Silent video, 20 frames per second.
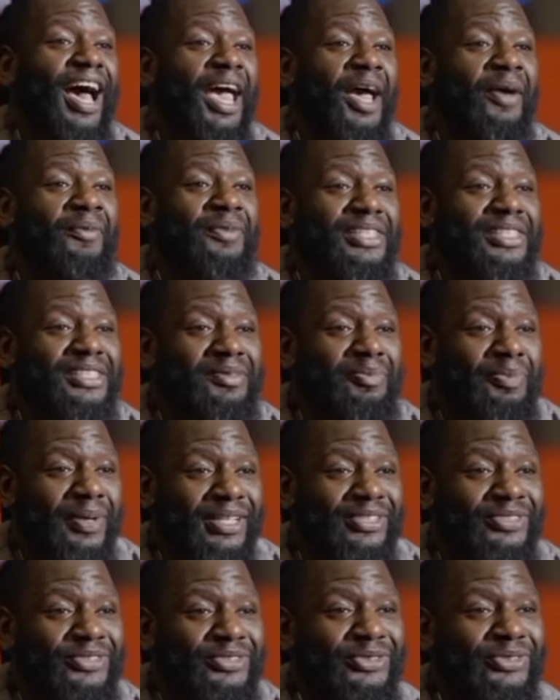I am the lead
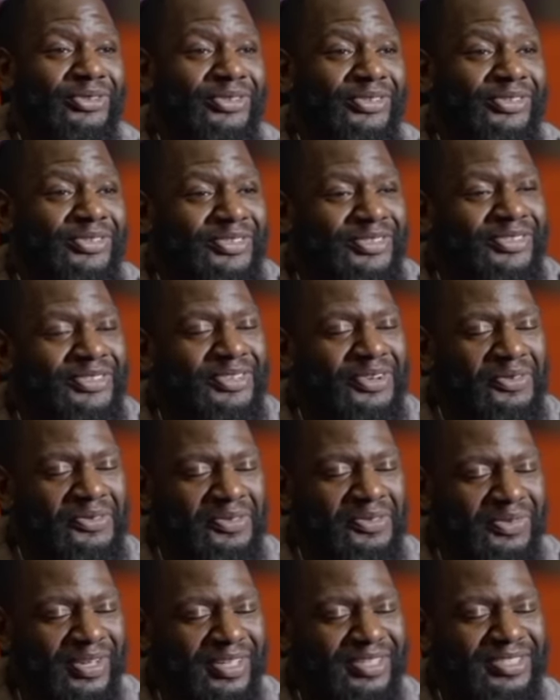pastor of
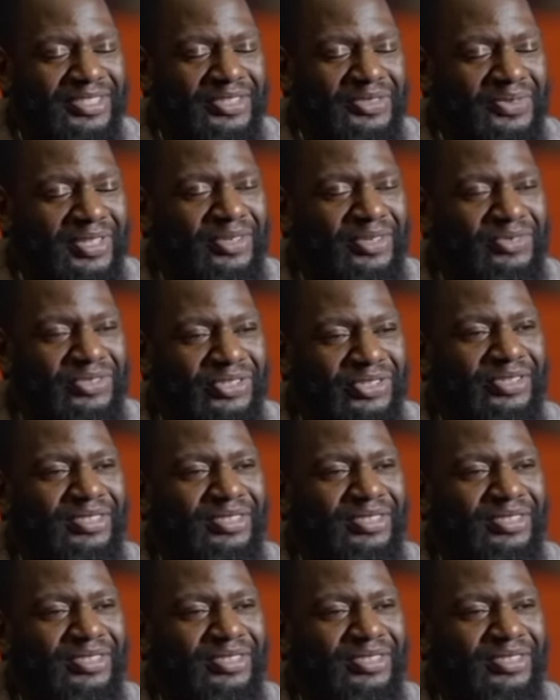the Fountain of Life